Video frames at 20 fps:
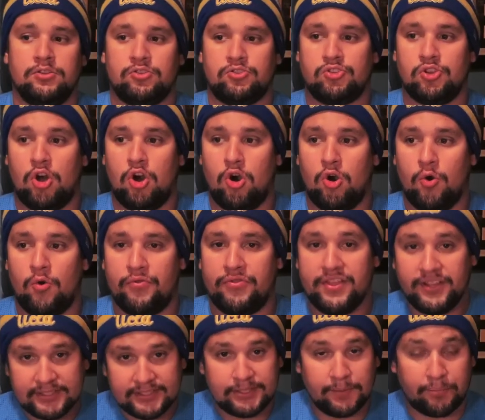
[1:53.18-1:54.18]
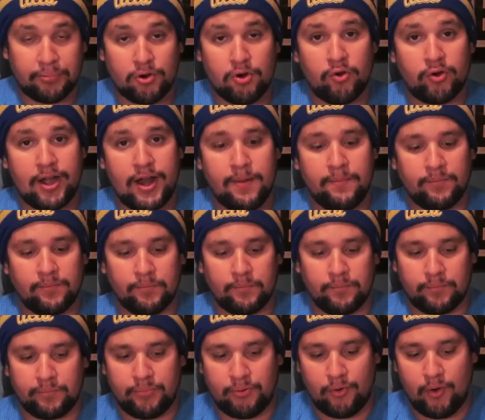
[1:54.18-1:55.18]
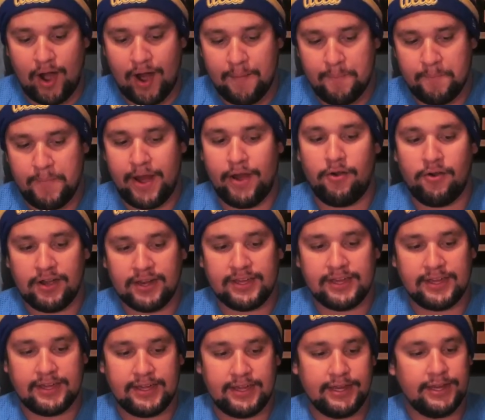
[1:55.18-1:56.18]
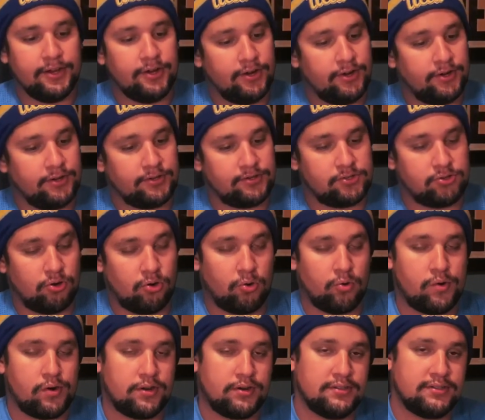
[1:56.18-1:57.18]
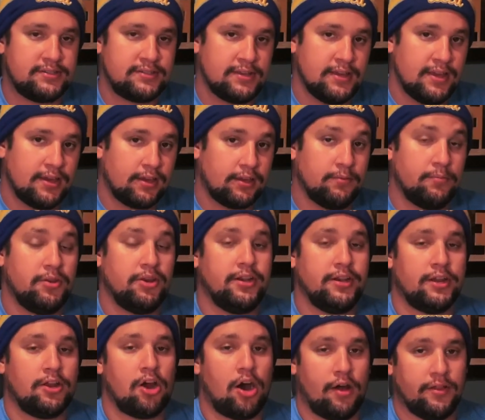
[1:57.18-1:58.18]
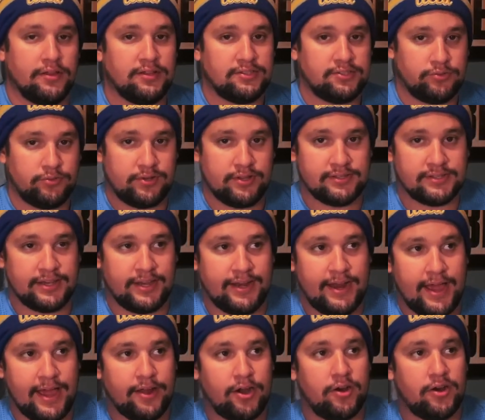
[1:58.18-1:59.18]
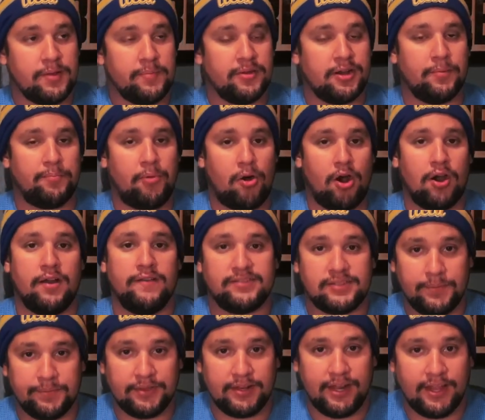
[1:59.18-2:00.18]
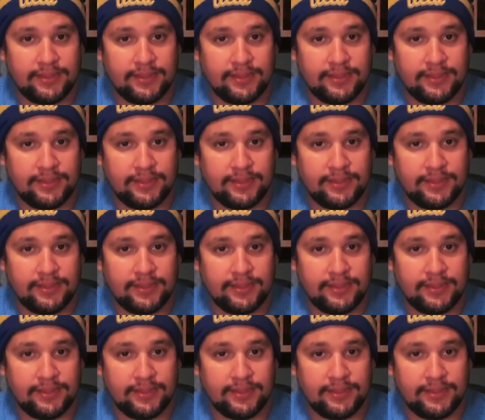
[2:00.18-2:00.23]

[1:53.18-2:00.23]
So this is a program primarily geared towards community college students, and I had already been a part of something